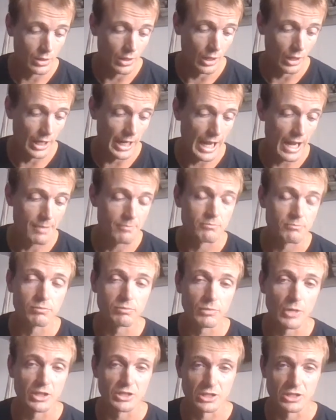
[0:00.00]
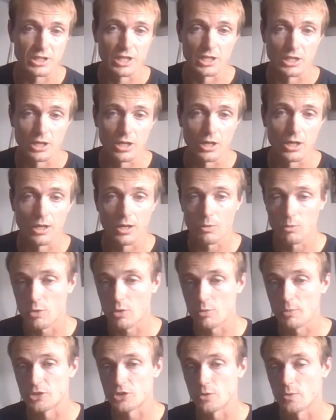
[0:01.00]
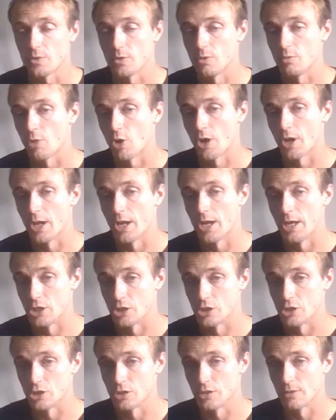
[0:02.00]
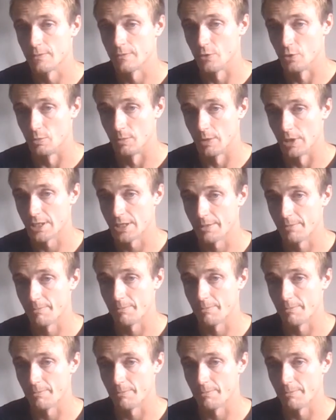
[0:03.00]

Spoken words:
I am, as I said, I will be showing you my inch food bag.